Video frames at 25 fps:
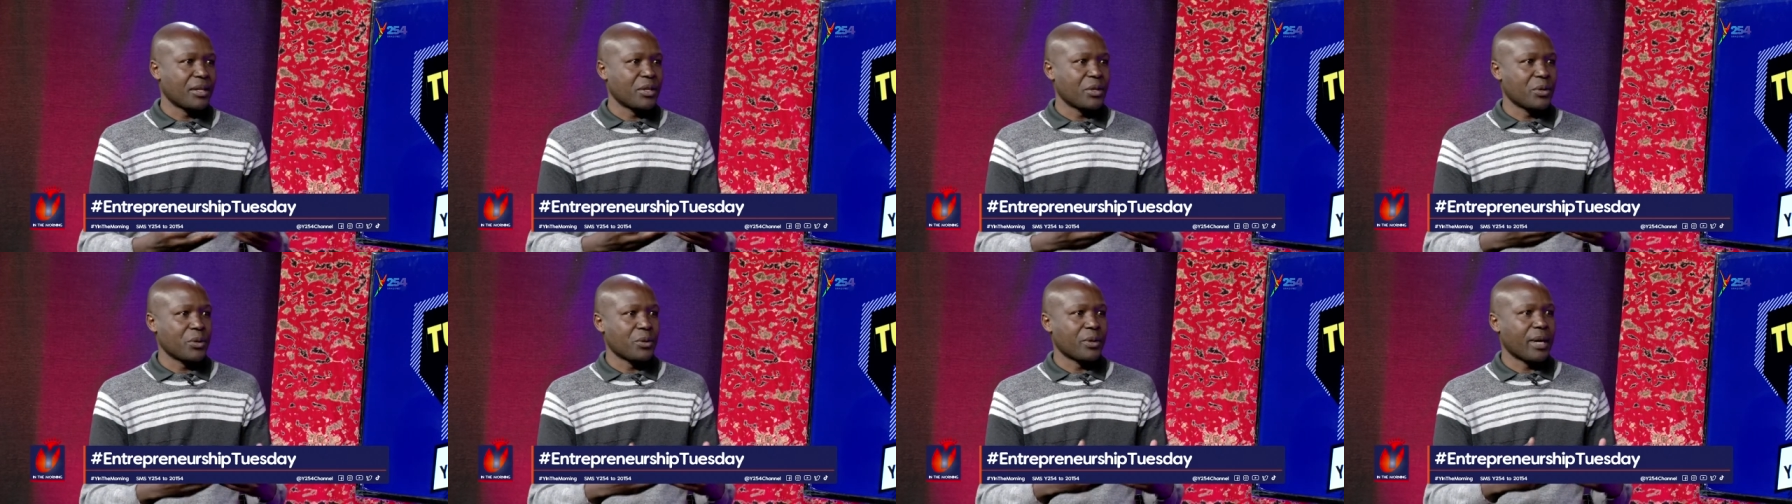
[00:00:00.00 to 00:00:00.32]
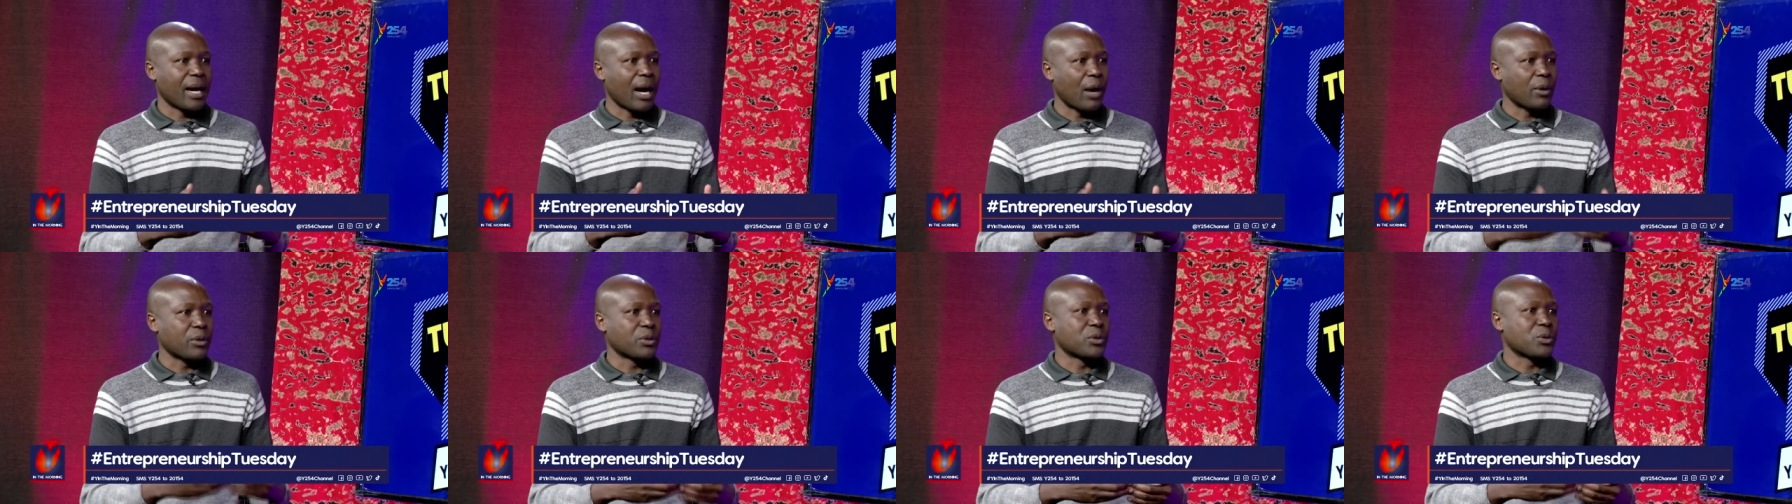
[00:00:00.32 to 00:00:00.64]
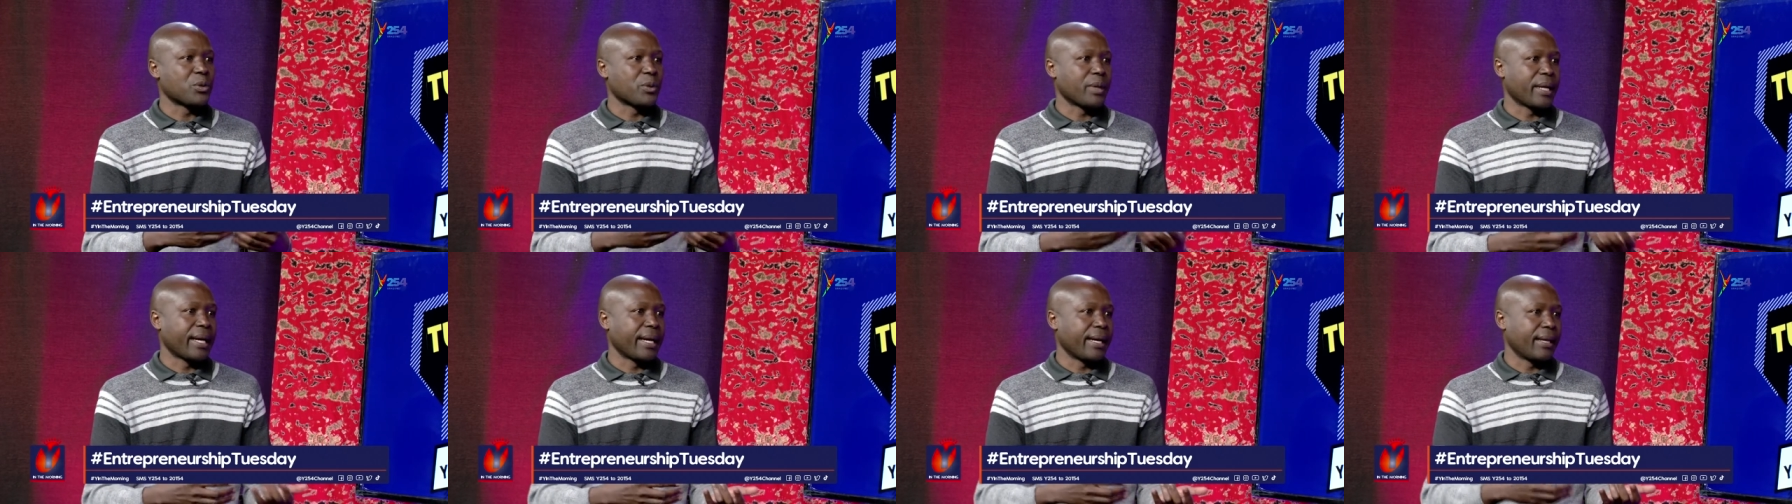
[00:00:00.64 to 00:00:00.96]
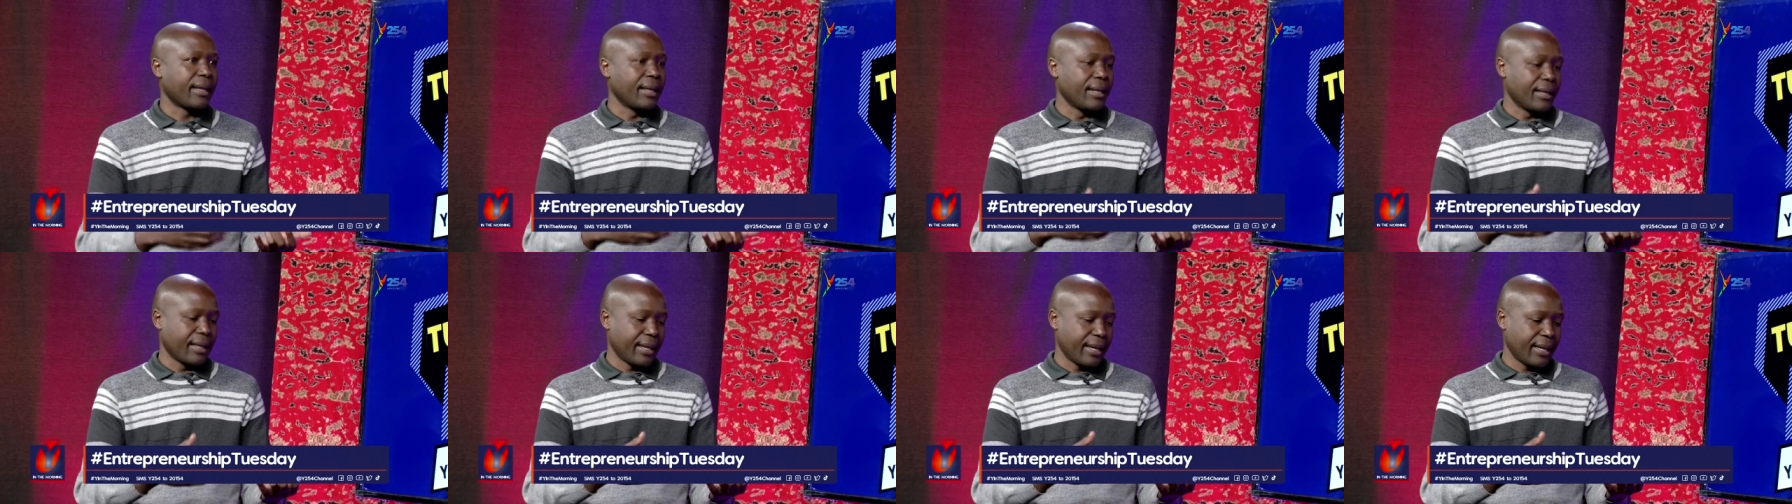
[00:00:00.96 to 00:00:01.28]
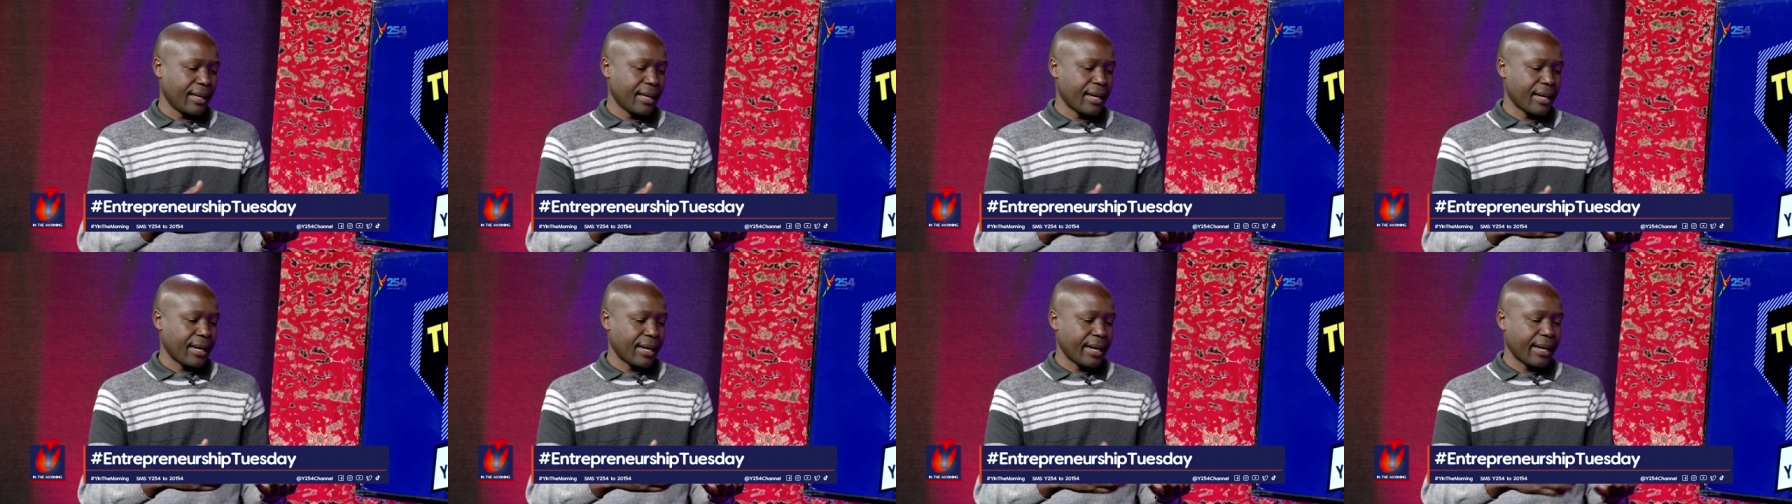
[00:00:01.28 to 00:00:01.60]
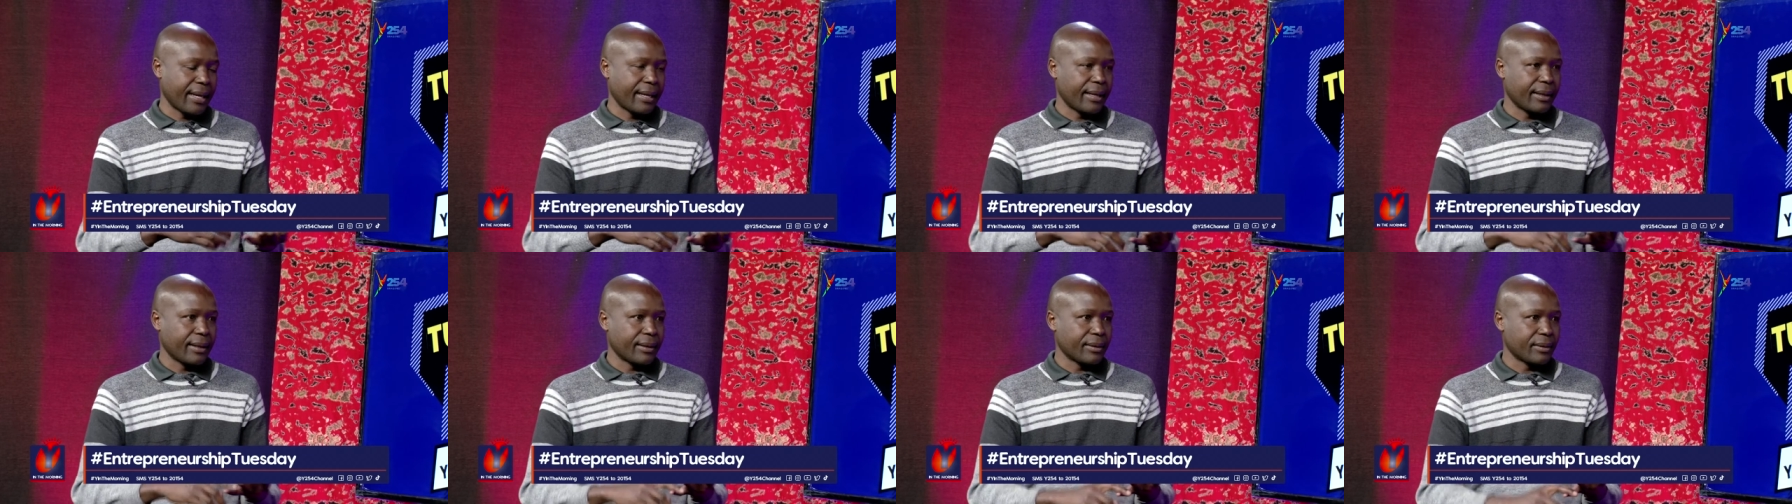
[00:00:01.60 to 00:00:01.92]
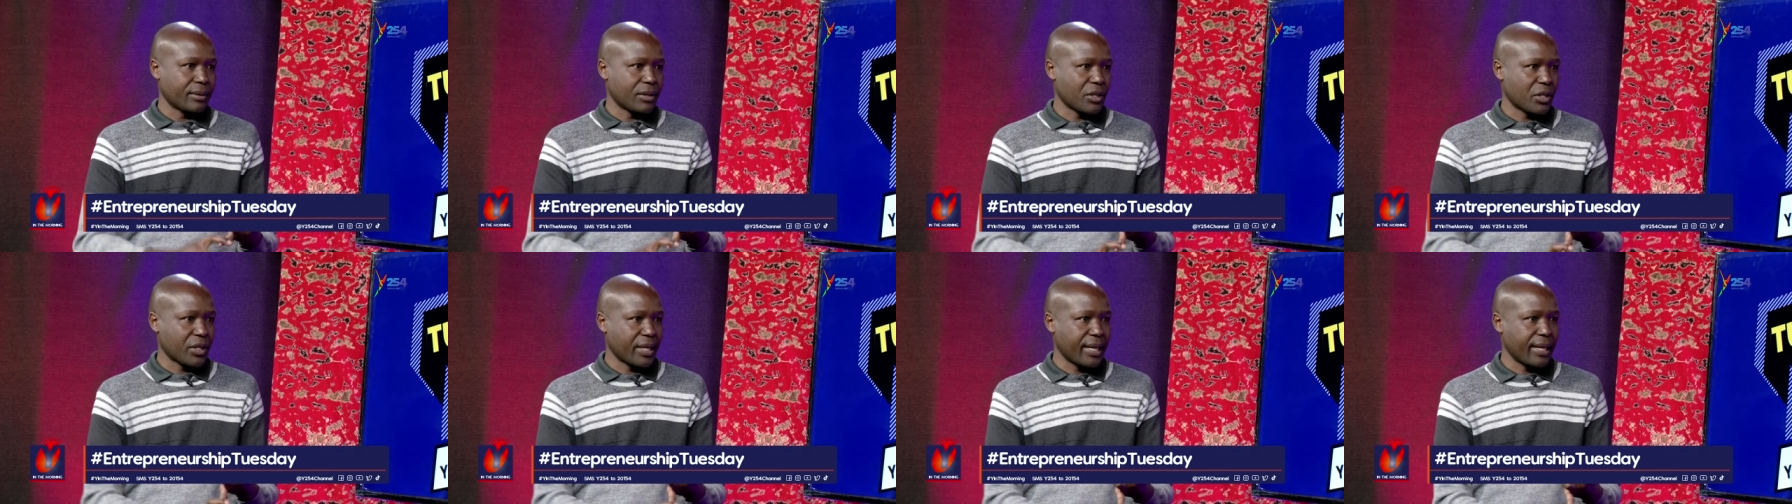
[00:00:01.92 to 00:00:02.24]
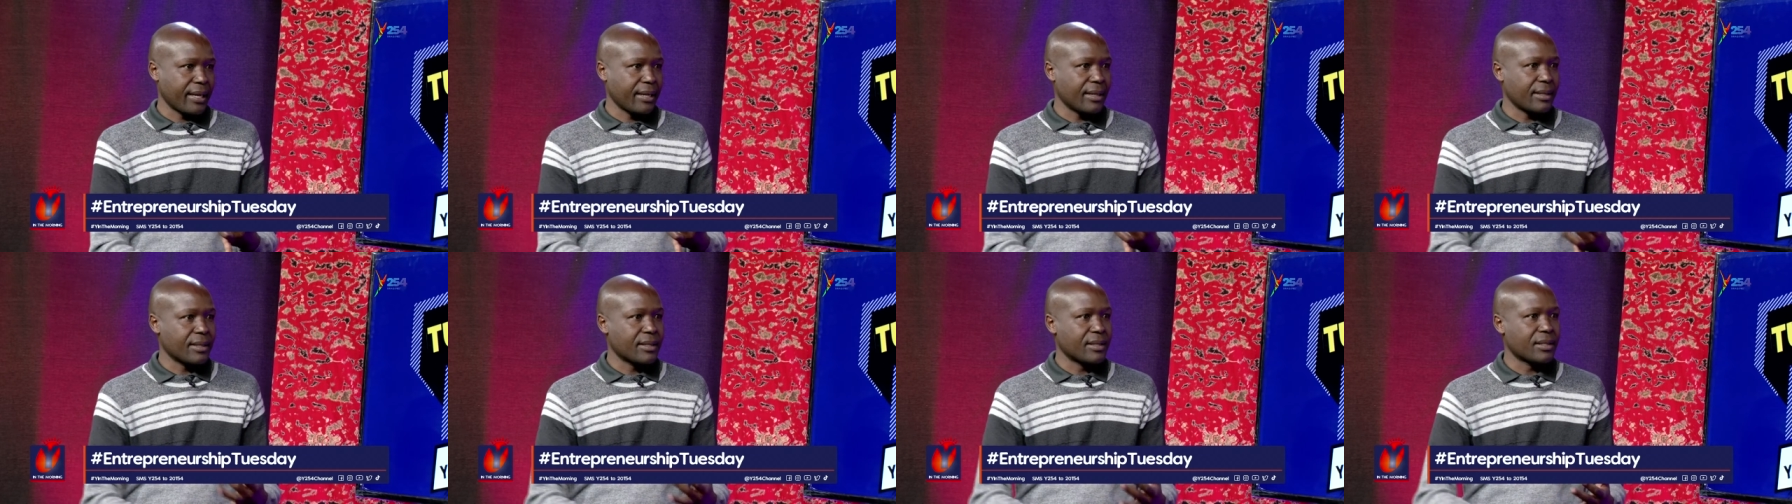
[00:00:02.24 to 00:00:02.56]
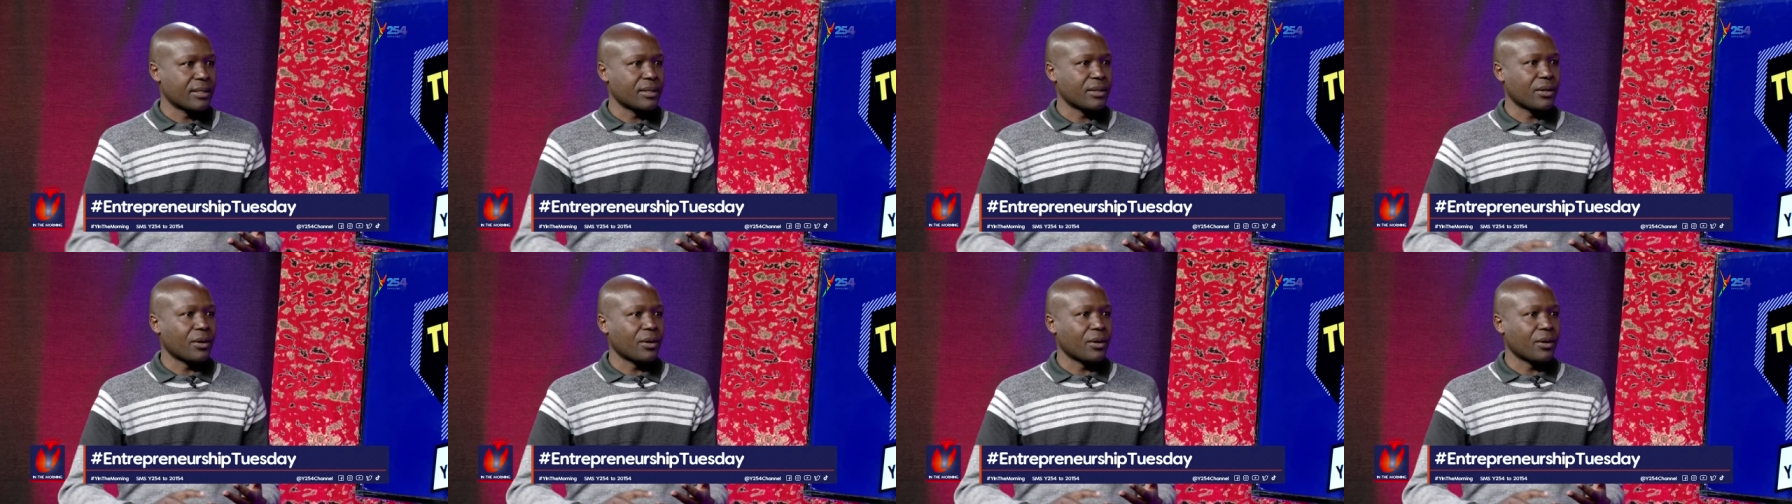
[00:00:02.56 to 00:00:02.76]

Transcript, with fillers: you're out to get, either gain skills,